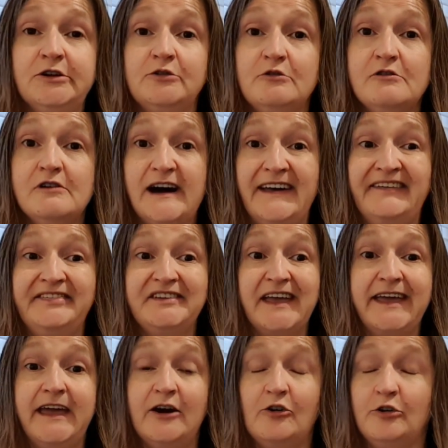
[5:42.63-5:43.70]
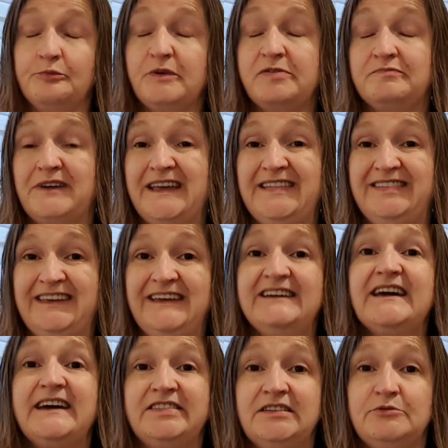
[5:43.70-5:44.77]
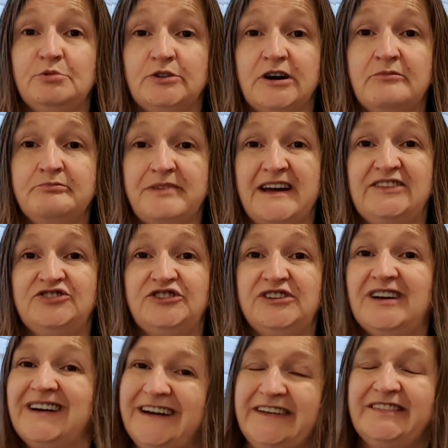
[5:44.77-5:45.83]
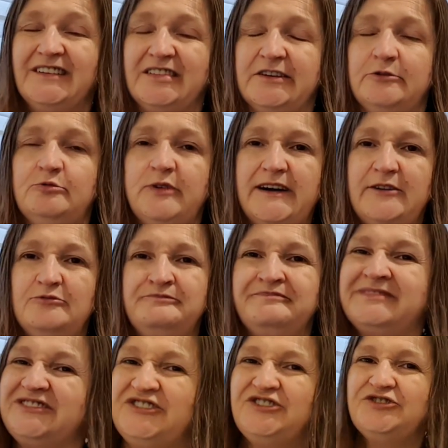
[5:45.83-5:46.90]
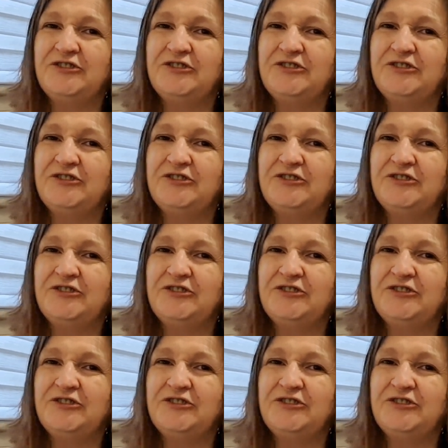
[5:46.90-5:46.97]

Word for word: to go and get on with my day, and I will come back to you in a little while. See you